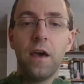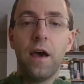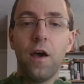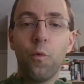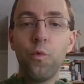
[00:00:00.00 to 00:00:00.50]

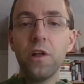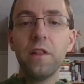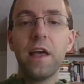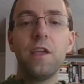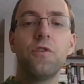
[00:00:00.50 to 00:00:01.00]
We'll
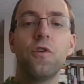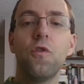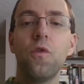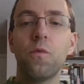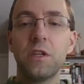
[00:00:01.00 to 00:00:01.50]
let you
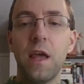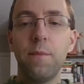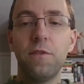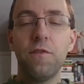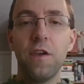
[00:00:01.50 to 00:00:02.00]
know what
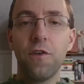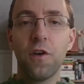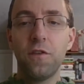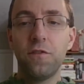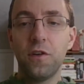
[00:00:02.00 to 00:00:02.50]
types of gift
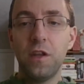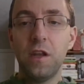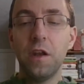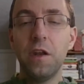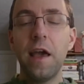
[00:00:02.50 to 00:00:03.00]
cards are
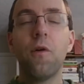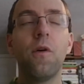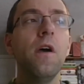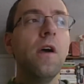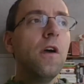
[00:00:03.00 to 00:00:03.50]
needed. Now,
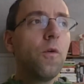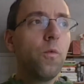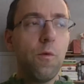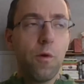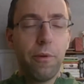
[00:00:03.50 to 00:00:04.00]

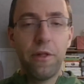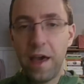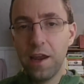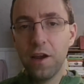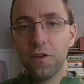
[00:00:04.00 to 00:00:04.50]
we were
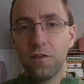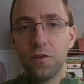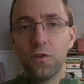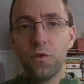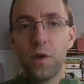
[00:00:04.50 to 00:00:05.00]
planning on
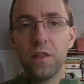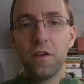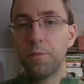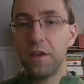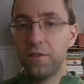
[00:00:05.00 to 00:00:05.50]
still doing
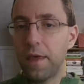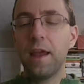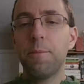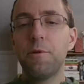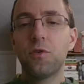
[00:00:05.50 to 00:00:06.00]
this by
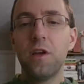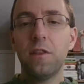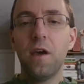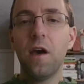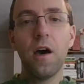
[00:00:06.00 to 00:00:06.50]
setting up a tree
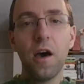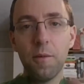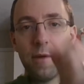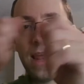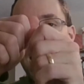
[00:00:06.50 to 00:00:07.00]
at the
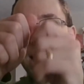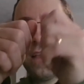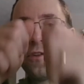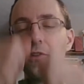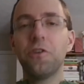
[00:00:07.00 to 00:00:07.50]
hub and
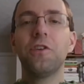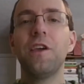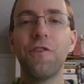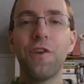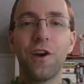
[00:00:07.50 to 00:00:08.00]
hanging the little
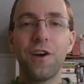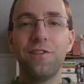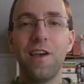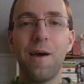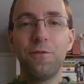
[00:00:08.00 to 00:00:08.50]
gift
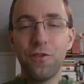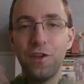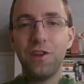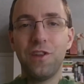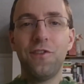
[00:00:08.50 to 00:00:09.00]
cards up so
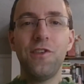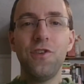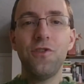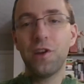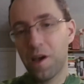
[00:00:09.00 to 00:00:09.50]
that
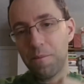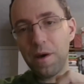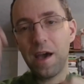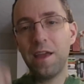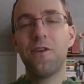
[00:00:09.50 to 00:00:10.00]
you could come
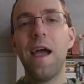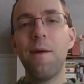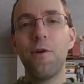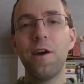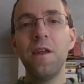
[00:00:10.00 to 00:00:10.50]
by and
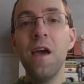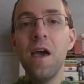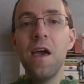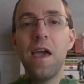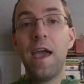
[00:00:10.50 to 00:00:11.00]
grab one.
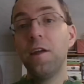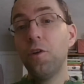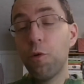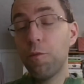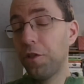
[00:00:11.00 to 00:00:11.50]
And
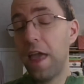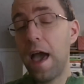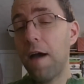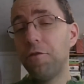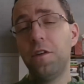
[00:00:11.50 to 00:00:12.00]
hopefully
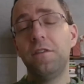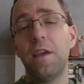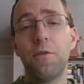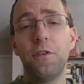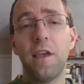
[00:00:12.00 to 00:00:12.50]
after
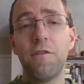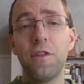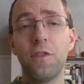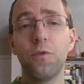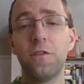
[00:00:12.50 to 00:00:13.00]
December
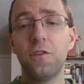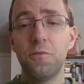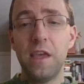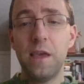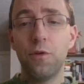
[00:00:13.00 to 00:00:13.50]
7th, we'll still
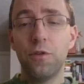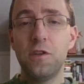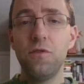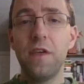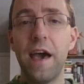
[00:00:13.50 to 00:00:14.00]
be able to
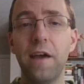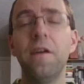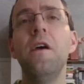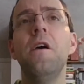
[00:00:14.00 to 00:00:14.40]
do that.